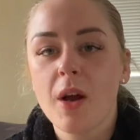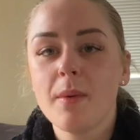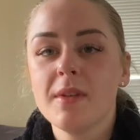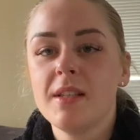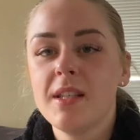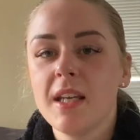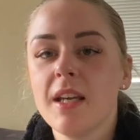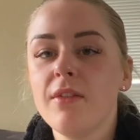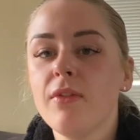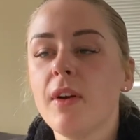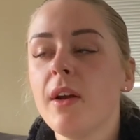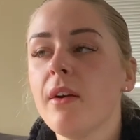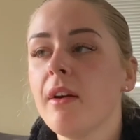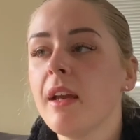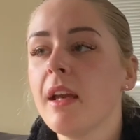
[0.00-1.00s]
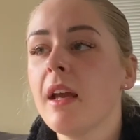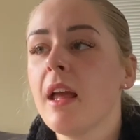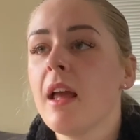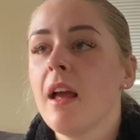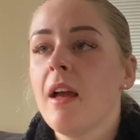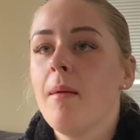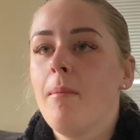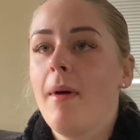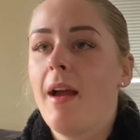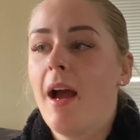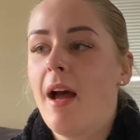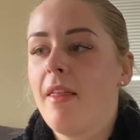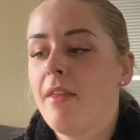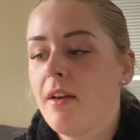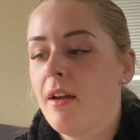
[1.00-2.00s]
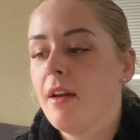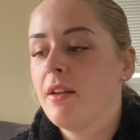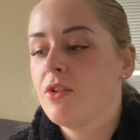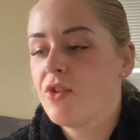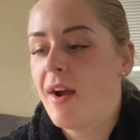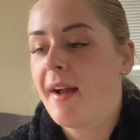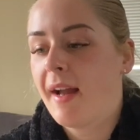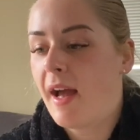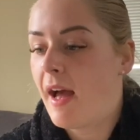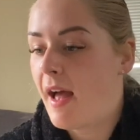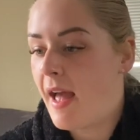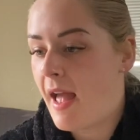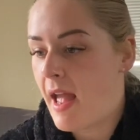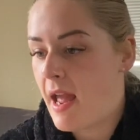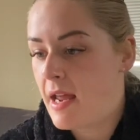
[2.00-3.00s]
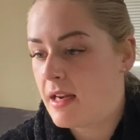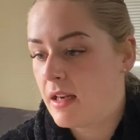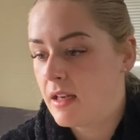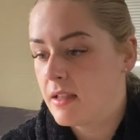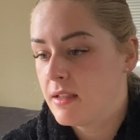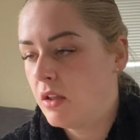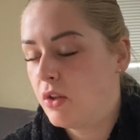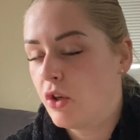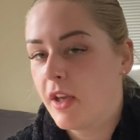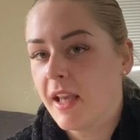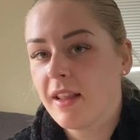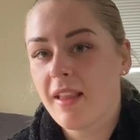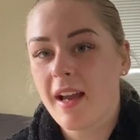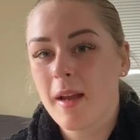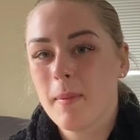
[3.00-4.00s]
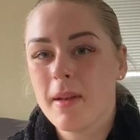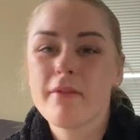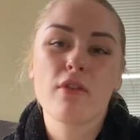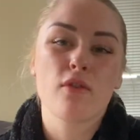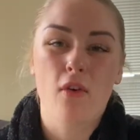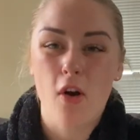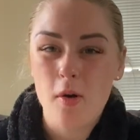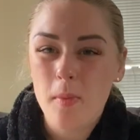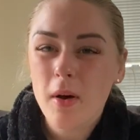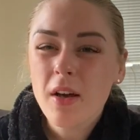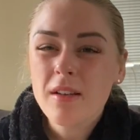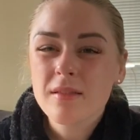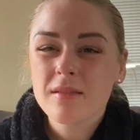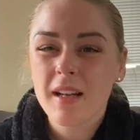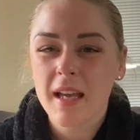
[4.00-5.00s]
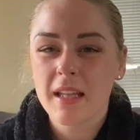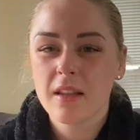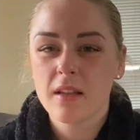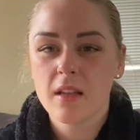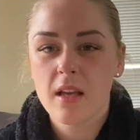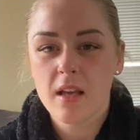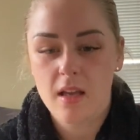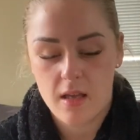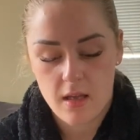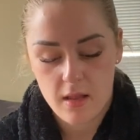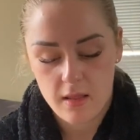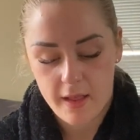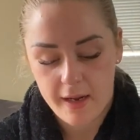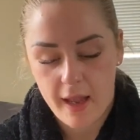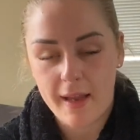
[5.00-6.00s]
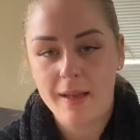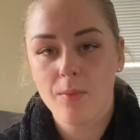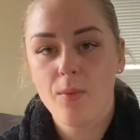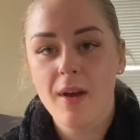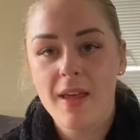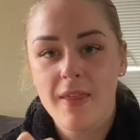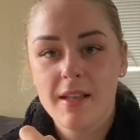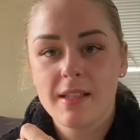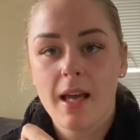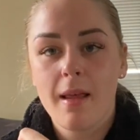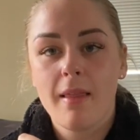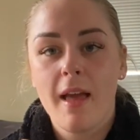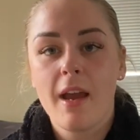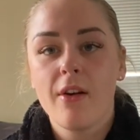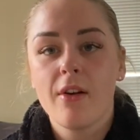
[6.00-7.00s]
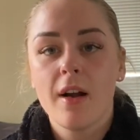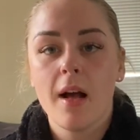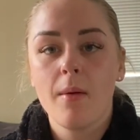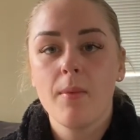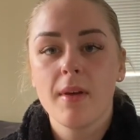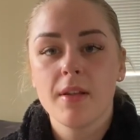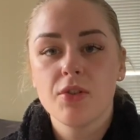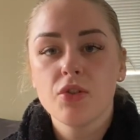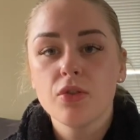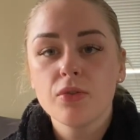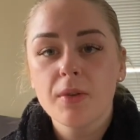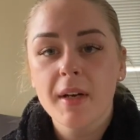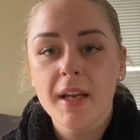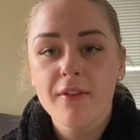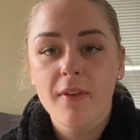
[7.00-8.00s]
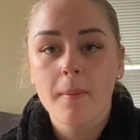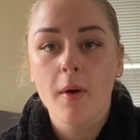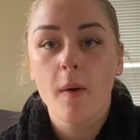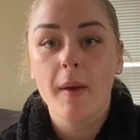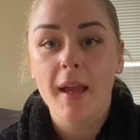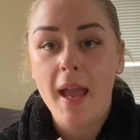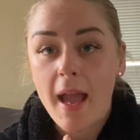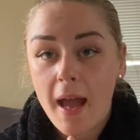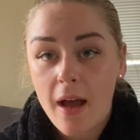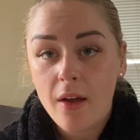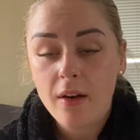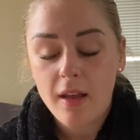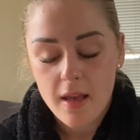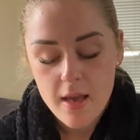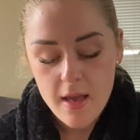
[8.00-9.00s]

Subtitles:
I was sick of wearing my other tracker and looking like a bit of a robot, and like I can wear this, I layer it up with jewelry if I'm going out,